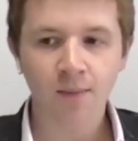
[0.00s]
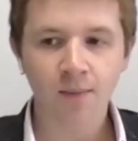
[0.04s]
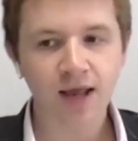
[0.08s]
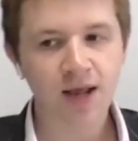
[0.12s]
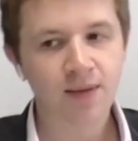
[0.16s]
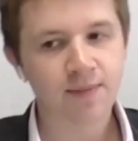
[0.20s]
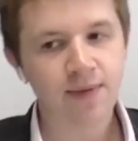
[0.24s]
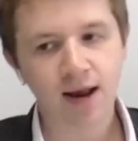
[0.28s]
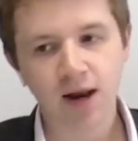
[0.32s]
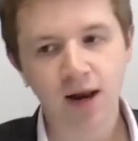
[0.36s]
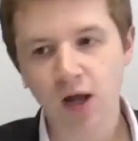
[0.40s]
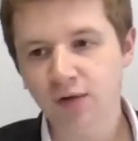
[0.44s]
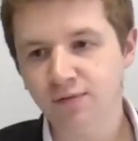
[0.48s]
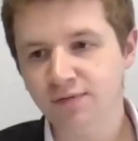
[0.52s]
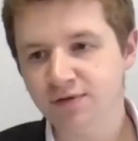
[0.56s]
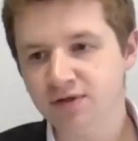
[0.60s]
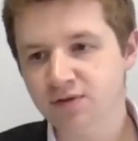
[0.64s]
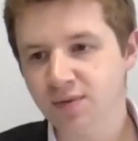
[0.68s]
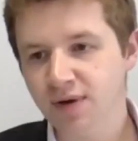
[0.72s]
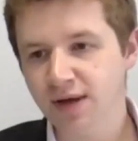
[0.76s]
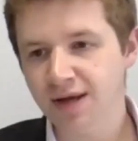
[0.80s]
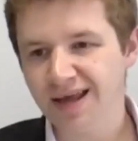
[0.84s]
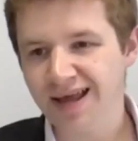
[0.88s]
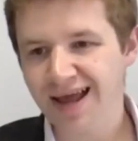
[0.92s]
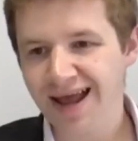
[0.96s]
Email it over to
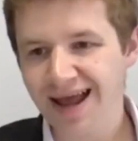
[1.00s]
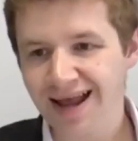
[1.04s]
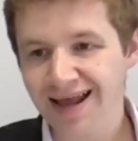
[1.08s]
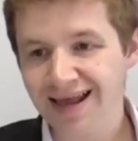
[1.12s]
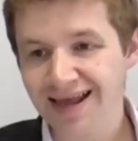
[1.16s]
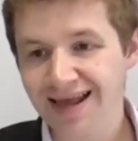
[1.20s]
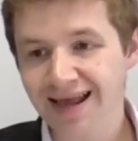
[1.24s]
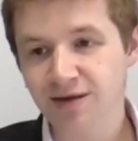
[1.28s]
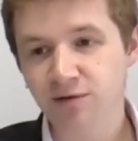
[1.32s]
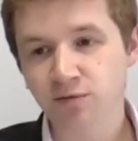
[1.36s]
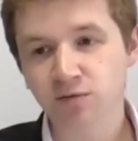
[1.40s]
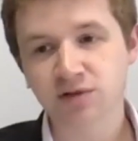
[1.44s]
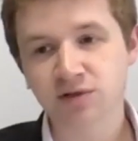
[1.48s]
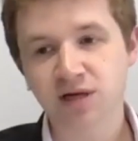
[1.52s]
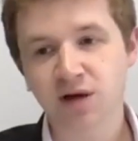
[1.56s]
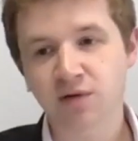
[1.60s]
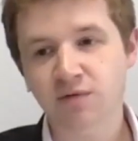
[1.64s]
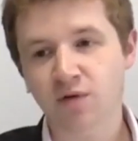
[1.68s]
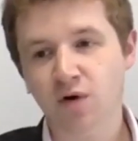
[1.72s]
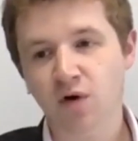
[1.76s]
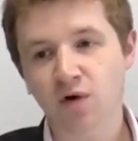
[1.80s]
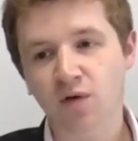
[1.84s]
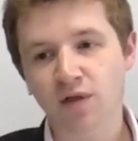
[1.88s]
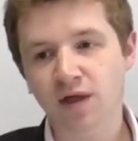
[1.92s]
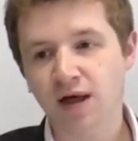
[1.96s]
me and get yourself
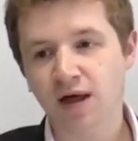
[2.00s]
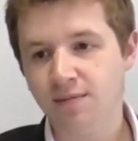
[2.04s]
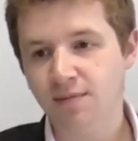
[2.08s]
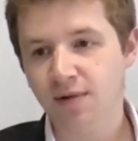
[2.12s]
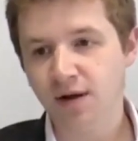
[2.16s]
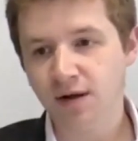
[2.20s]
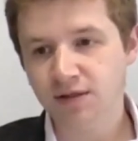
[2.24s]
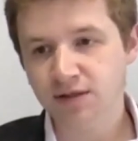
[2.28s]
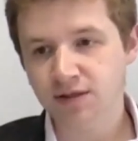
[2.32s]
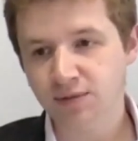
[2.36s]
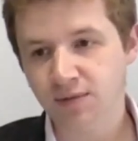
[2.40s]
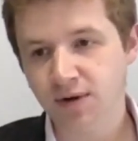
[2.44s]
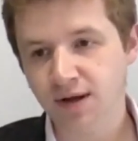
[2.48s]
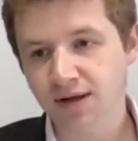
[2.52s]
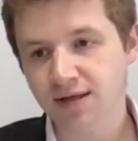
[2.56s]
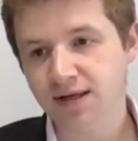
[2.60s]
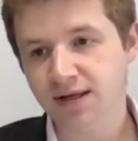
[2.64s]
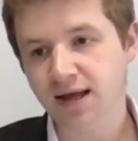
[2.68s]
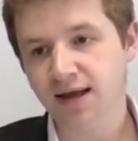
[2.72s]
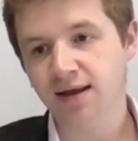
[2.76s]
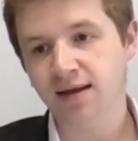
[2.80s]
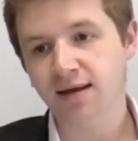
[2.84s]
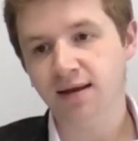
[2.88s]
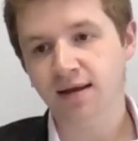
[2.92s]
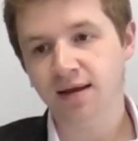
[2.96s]
on that mastermind
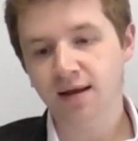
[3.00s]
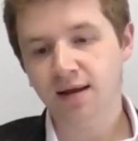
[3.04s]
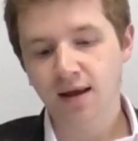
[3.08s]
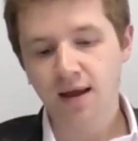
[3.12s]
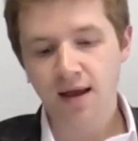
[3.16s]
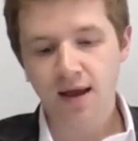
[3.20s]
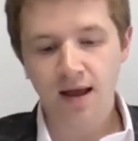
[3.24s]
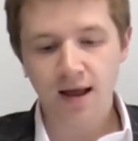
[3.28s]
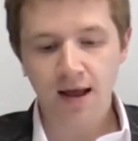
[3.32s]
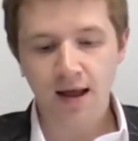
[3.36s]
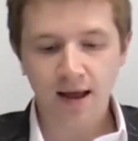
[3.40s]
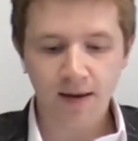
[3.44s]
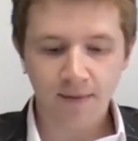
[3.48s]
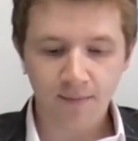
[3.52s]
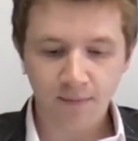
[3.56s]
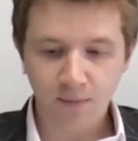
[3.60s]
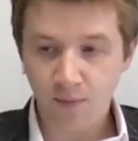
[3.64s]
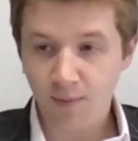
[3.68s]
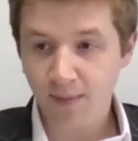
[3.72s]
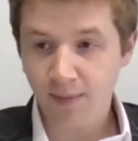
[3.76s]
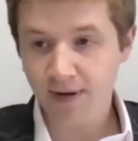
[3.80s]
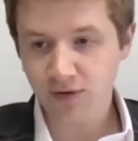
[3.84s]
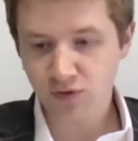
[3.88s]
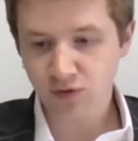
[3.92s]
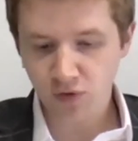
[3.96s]
day or
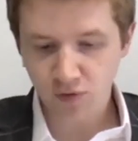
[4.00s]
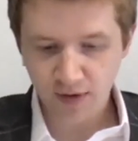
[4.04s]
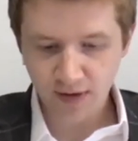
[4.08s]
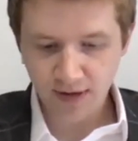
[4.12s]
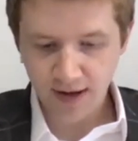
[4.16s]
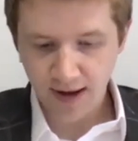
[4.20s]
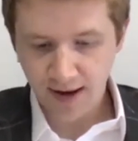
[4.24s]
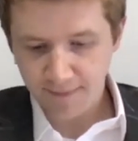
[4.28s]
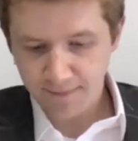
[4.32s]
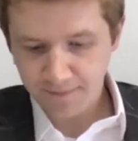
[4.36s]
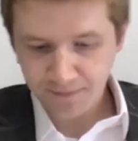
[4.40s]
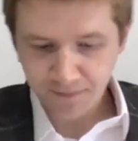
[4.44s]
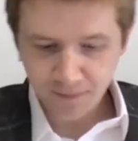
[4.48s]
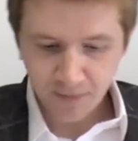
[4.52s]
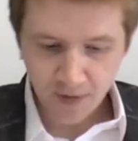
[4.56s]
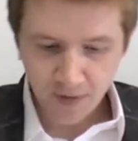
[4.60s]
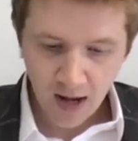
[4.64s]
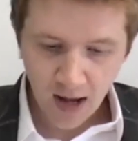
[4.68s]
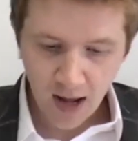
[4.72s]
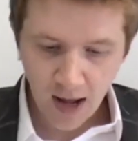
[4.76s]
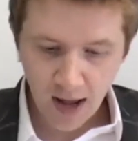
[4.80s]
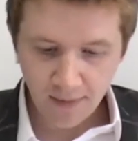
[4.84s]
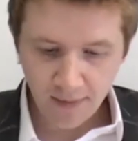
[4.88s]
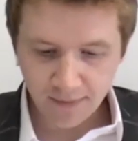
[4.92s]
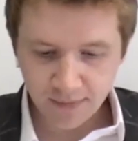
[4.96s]
mentoring day.
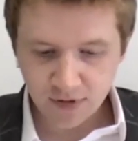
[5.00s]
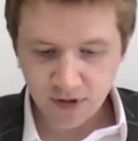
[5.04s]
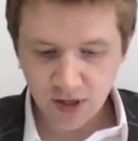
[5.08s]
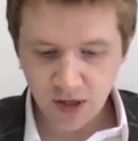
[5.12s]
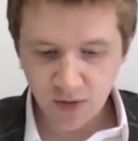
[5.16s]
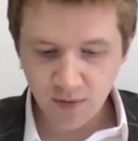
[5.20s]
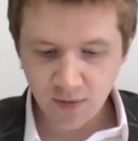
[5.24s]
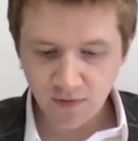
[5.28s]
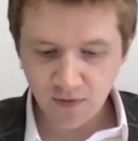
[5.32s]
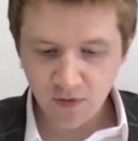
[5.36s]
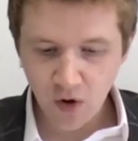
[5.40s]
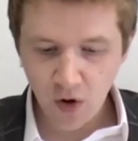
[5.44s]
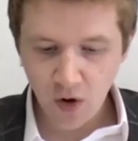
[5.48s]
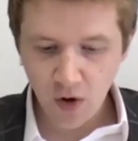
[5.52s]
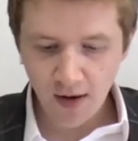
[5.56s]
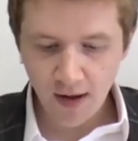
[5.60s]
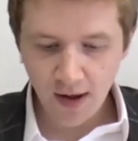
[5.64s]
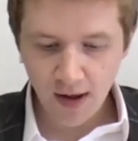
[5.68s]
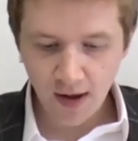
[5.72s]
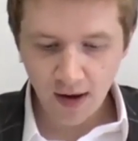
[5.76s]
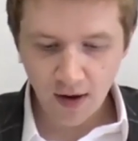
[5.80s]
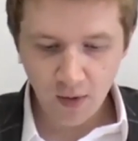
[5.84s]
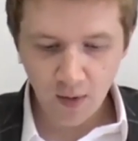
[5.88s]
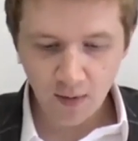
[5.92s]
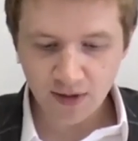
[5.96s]
So we've got
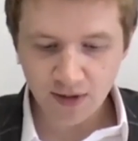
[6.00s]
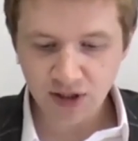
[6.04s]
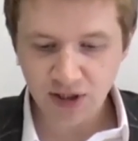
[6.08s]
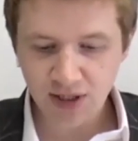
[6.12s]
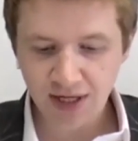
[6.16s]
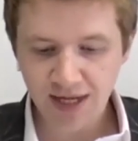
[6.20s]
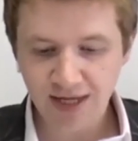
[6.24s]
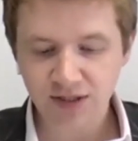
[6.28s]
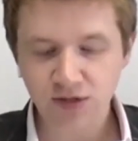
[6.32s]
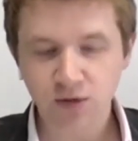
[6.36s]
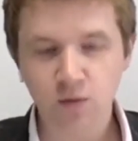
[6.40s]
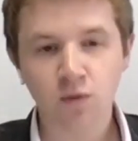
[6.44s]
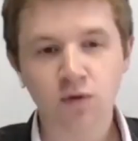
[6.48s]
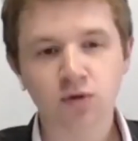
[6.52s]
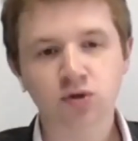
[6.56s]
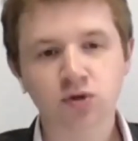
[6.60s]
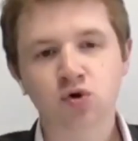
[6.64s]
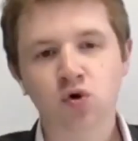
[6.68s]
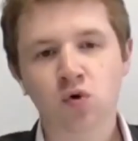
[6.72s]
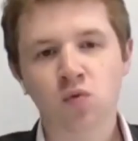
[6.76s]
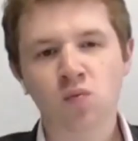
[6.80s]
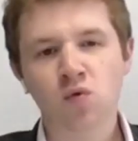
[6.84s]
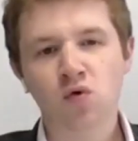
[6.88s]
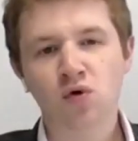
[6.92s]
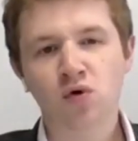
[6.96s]
a question here. So what's
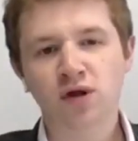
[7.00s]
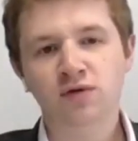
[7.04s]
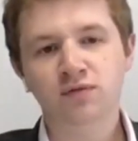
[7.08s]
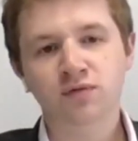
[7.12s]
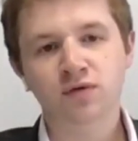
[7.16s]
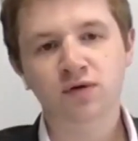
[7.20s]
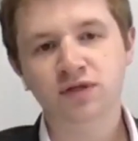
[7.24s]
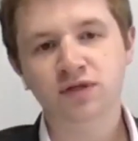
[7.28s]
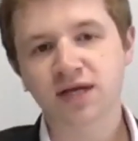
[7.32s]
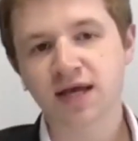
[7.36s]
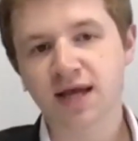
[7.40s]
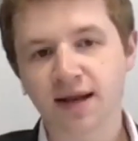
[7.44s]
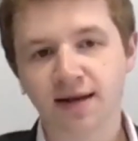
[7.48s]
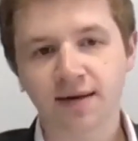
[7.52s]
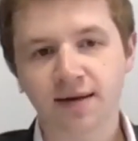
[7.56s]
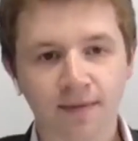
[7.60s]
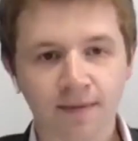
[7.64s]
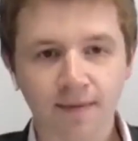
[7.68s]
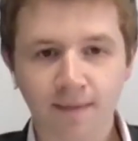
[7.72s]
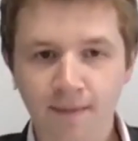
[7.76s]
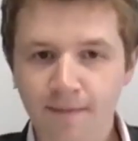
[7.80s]
your morning routine?